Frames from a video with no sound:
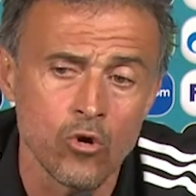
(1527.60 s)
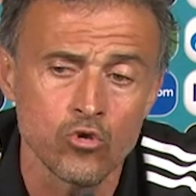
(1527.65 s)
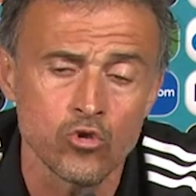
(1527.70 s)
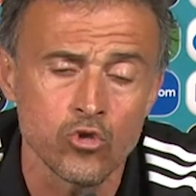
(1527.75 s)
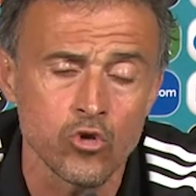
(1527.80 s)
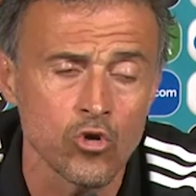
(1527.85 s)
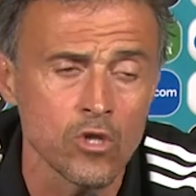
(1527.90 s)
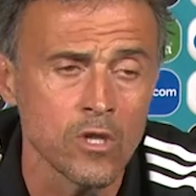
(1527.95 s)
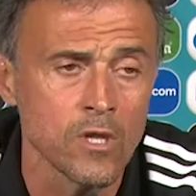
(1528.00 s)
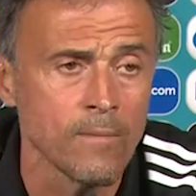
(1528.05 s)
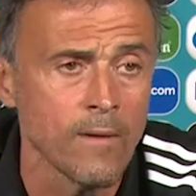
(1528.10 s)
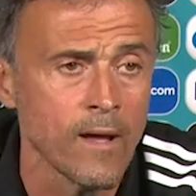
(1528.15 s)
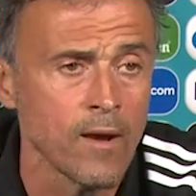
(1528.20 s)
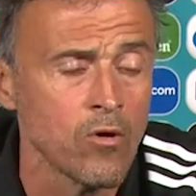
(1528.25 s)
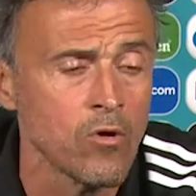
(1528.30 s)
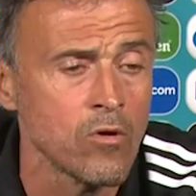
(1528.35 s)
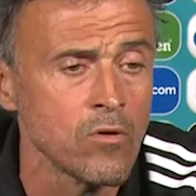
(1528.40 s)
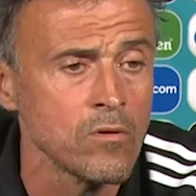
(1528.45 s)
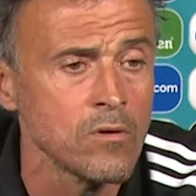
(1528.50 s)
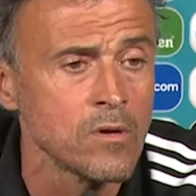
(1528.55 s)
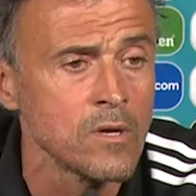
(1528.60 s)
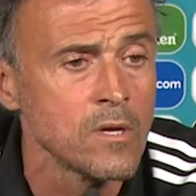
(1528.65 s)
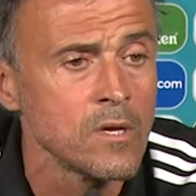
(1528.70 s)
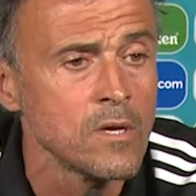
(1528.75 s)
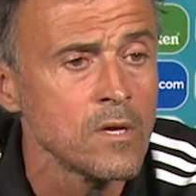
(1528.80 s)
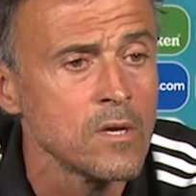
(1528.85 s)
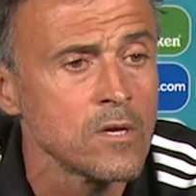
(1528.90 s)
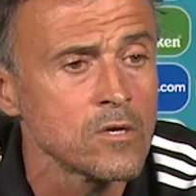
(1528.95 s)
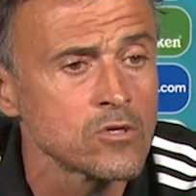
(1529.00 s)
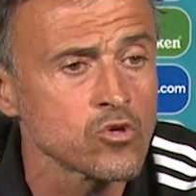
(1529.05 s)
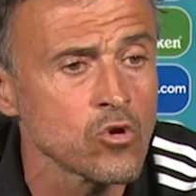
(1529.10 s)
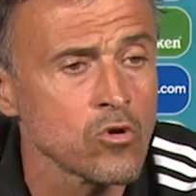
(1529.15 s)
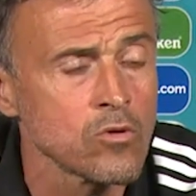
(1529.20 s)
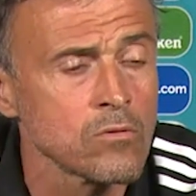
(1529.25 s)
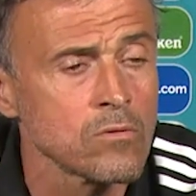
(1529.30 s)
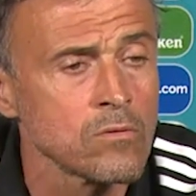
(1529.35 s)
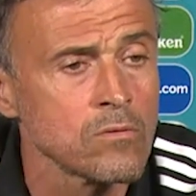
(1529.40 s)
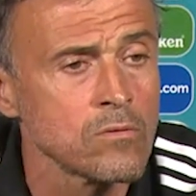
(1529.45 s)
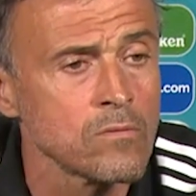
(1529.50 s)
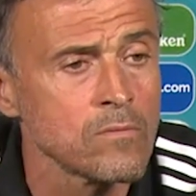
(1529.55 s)
at the end of the day, it
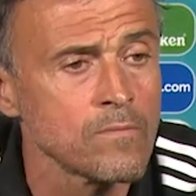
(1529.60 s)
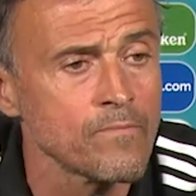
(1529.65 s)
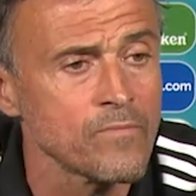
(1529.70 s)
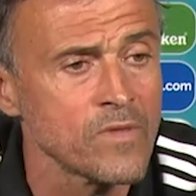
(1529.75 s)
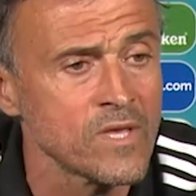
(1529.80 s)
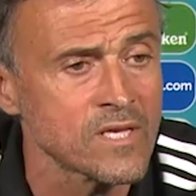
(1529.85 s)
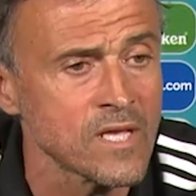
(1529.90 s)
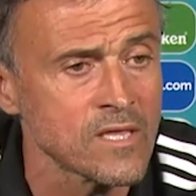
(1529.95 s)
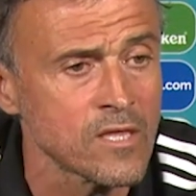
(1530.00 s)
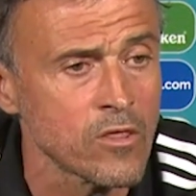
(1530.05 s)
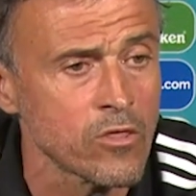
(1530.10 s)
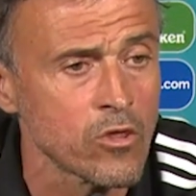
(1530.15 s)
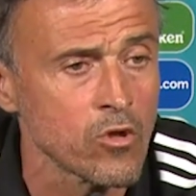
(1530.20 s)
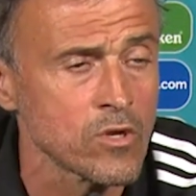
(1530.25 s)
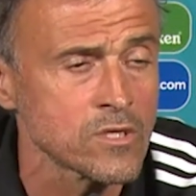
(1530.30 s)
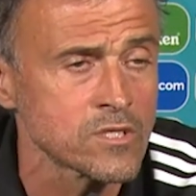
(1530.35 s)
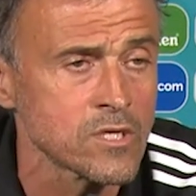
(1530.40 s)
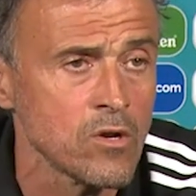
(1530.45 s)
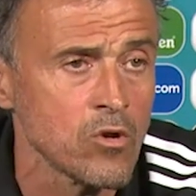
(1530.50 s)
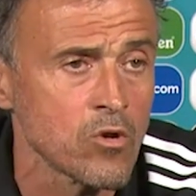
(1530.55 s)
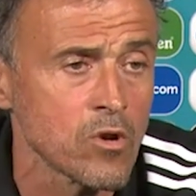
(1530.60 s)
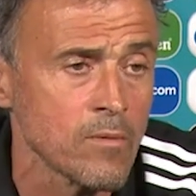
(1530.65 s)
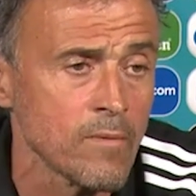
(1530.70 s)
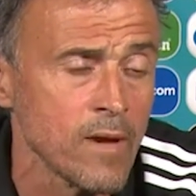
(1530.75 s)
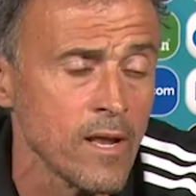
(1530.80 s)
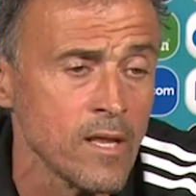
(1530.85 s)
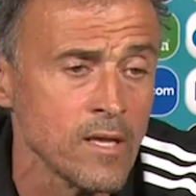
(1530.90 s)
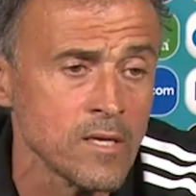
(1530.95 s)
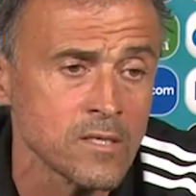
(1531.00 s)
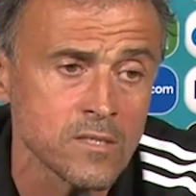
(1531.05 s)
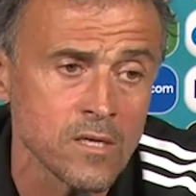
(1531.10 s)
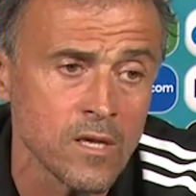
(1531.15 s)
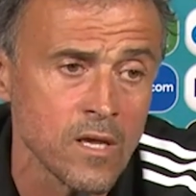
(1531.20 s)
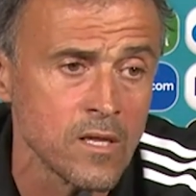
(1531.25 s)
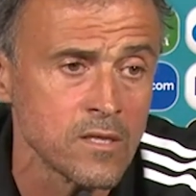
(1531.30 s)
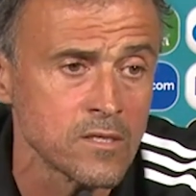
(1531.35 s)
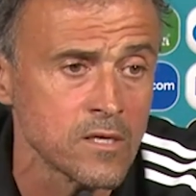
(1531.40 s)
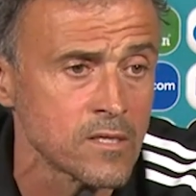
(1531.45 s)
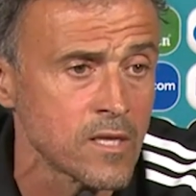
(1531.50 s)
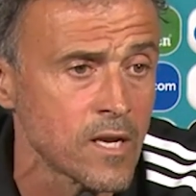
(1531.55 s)
is about uh, controlling the
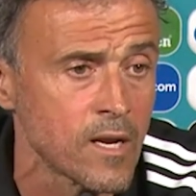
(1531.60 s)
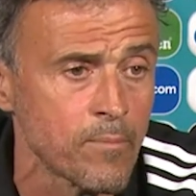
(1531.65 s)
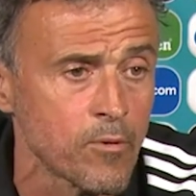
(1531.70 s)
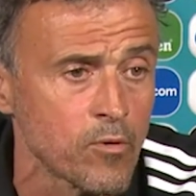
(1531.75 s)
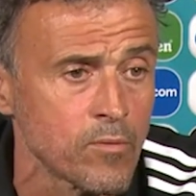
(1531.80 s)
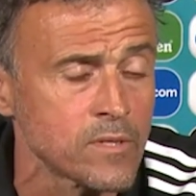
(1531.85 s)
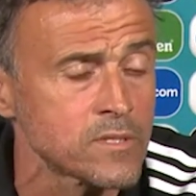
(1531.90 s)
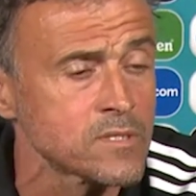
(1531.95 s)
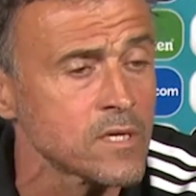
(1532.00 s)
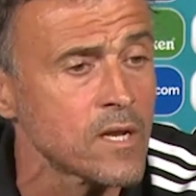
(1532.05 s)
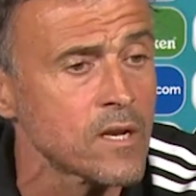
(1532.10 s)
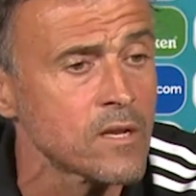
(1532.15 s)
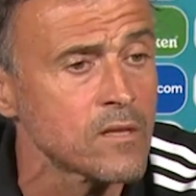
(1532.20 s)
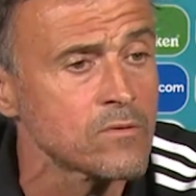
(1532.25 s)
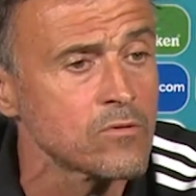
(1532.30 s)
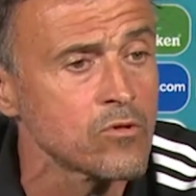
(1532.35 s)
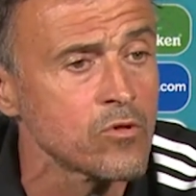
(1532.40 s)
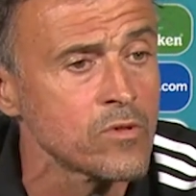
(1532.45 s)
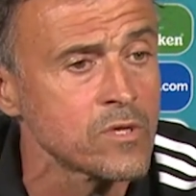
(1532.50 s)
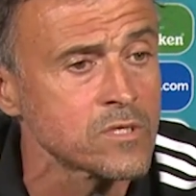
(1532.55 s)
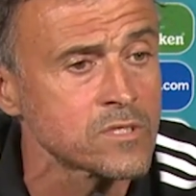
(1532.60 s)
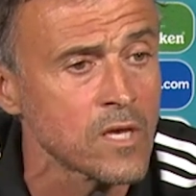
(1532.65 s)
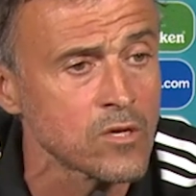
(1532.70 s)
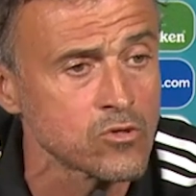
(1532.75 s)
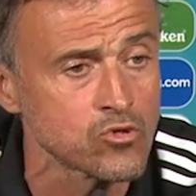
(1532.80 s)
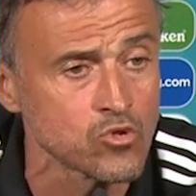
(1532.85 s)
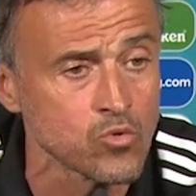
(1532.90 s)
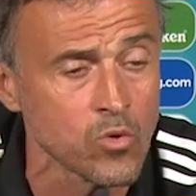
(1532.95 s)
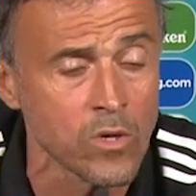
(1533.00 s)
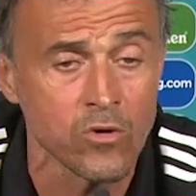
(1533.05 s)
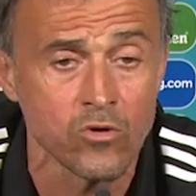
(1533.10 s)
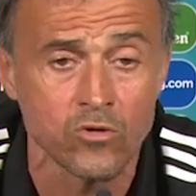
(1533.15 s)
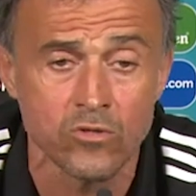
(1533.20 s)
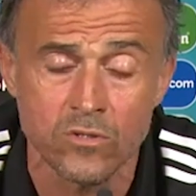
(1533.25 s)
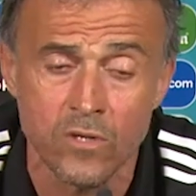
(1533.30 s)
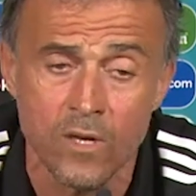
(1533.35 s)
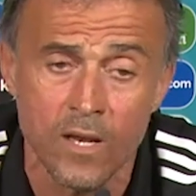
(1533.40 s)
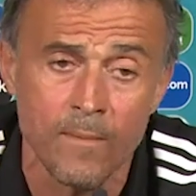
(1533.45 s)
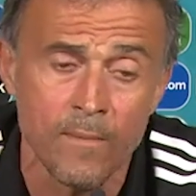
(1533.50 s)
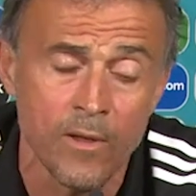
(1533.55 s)
ball, moving well, and that's
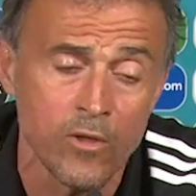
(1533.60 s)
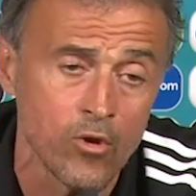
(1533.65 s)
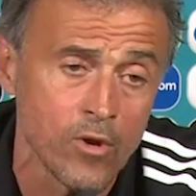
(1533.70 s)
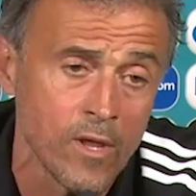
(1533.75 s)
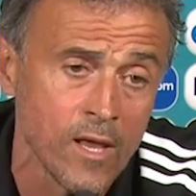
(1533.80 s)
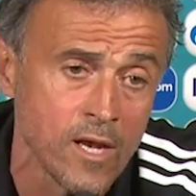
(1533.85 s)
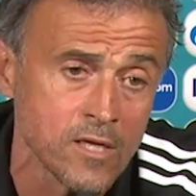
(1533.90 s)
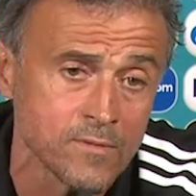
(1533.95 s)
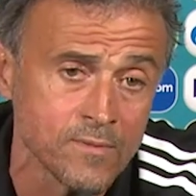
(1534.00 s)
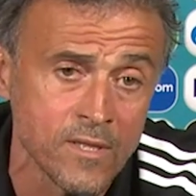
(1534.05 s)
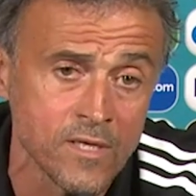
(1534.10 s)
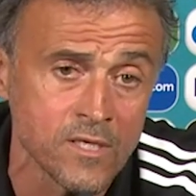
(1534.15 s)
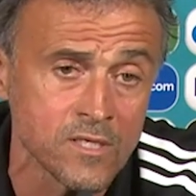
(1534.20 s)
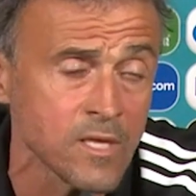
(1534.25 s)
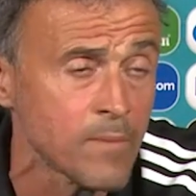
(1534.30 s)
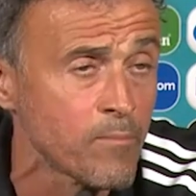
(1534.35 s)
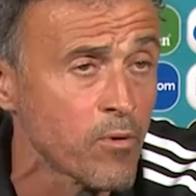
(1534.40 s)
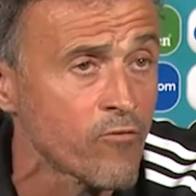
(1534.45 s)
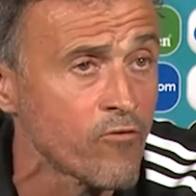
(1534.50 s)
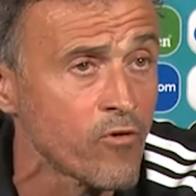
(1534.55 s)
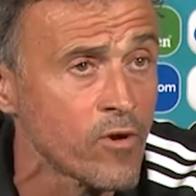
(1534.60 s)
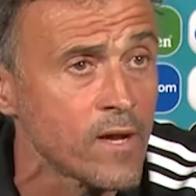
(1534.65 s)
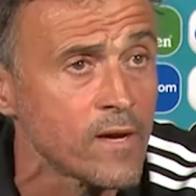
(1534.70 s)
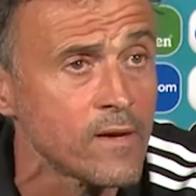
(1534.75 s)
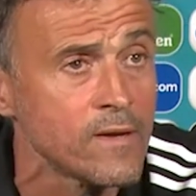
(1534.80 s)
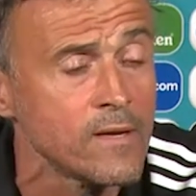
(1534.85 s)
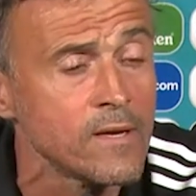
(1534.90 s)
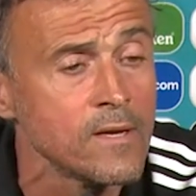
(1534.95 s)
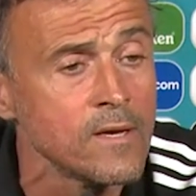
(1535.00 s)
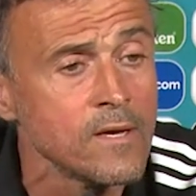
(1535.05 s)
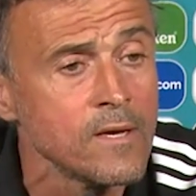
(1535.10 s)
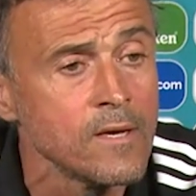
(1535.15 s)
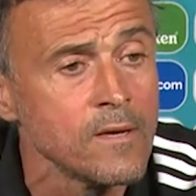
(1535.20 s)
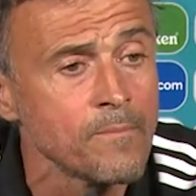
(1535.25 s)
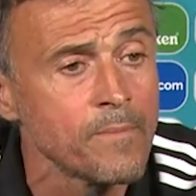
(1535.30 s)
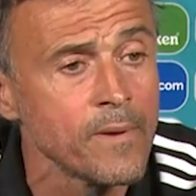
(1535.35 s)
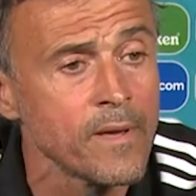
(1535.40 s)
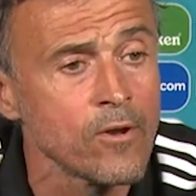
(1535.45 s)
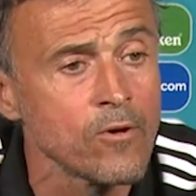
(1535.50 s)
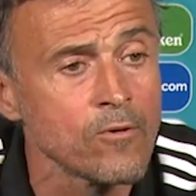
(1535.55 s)
designed to
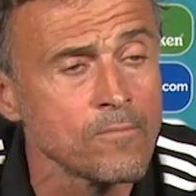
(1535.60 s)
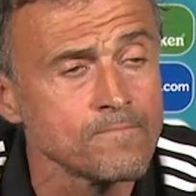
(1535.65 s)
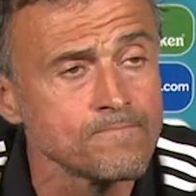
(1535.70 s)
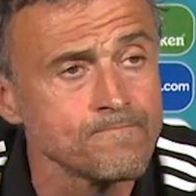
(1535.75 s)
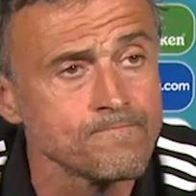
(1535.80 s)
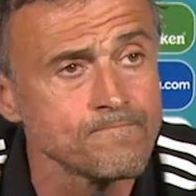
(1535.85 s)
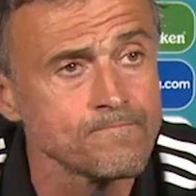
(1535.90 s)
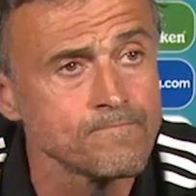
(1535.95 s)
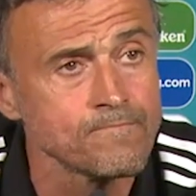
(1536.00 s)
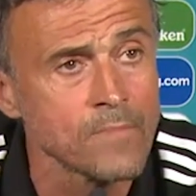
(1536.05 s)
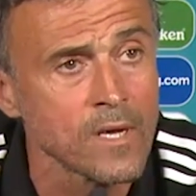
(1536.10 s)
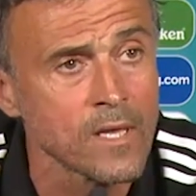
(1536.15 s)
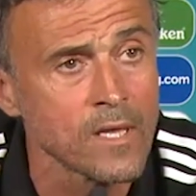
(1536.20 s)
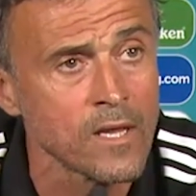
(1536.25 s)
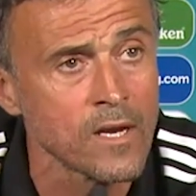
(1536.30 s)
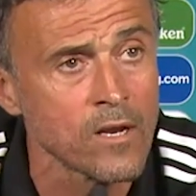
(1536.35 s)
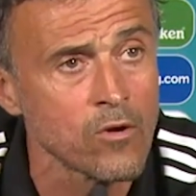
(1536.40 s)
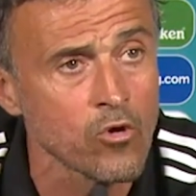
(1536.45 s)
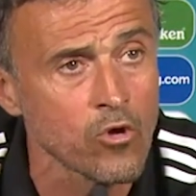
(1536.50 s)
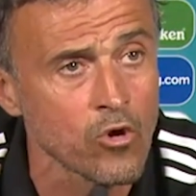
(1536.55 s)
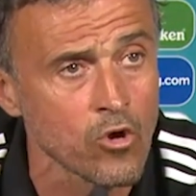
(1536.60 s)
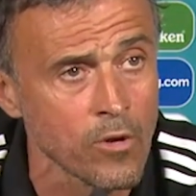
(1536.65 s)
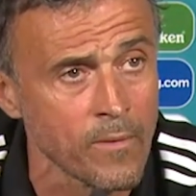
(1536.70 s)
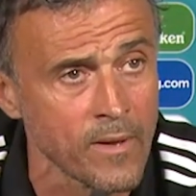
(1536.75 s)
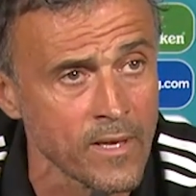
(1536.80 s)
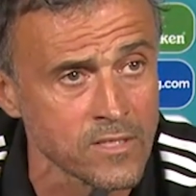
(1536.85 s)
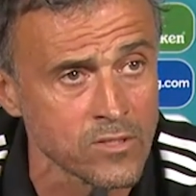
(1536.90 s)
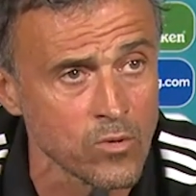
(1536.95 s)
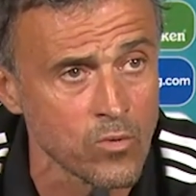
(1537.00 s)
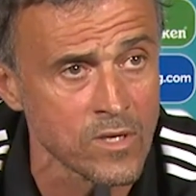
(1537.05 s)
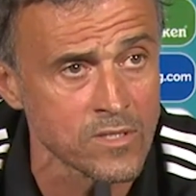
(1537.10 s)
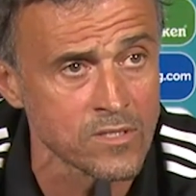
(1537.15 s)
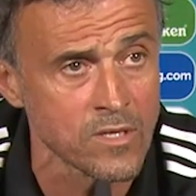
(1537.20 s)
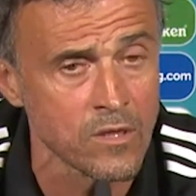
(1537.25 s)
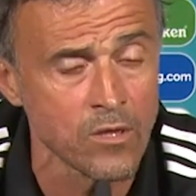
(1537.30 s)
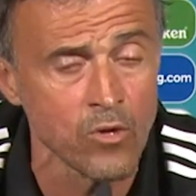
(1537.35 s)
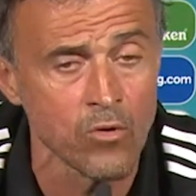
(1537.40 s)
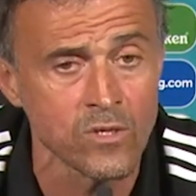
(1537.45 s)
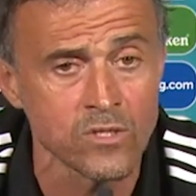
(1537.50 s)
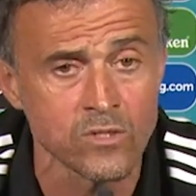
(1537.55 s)
create uh, lapses in
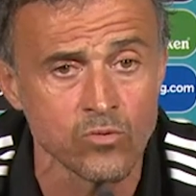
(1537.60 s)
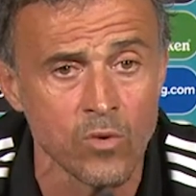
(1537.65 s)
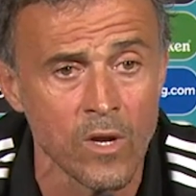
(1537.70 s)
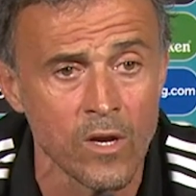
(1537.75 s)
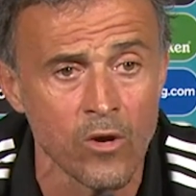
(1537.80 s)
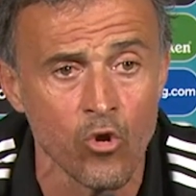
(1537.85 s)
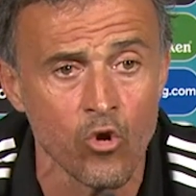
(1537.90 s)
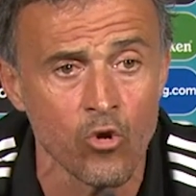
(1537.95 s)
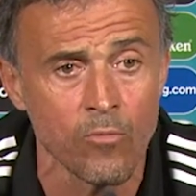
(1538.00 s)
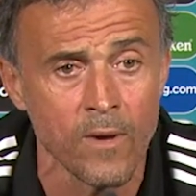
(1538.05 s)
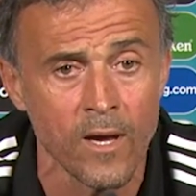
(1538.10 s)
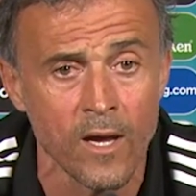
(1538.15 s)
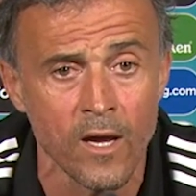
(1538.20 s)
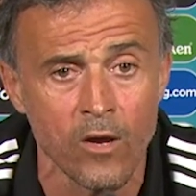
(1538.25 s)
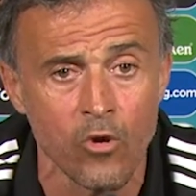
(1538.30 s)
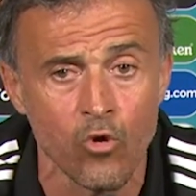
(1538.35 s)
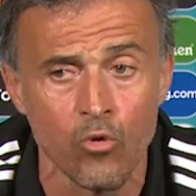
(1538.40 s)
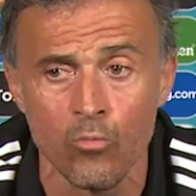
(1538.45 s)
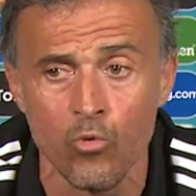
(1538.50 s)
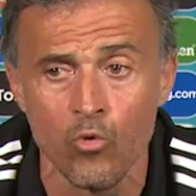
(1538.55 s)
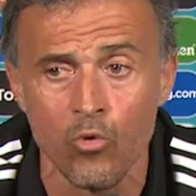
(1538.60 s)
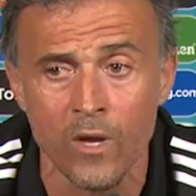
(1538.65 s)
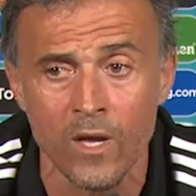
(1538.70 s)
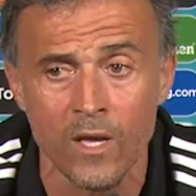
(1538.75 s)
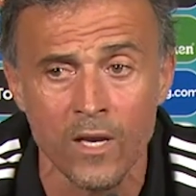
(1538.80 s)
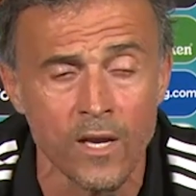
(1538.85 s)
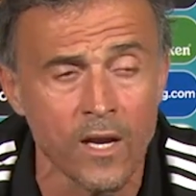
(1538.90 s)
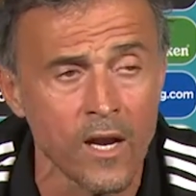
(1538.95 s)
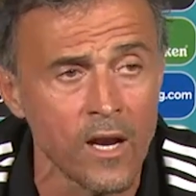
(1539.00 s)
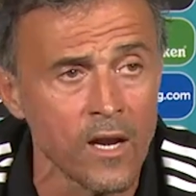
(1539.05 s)
attention within the